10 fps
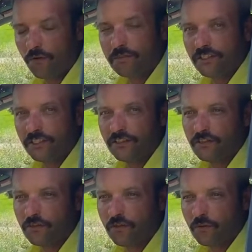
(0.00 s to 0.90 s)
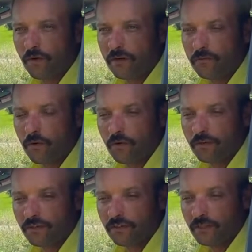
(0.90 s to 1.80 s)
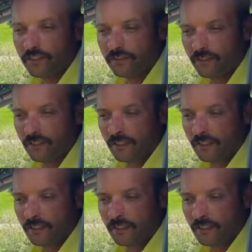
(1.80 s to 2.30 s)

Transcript: their positions throughout the wire pull and their duties.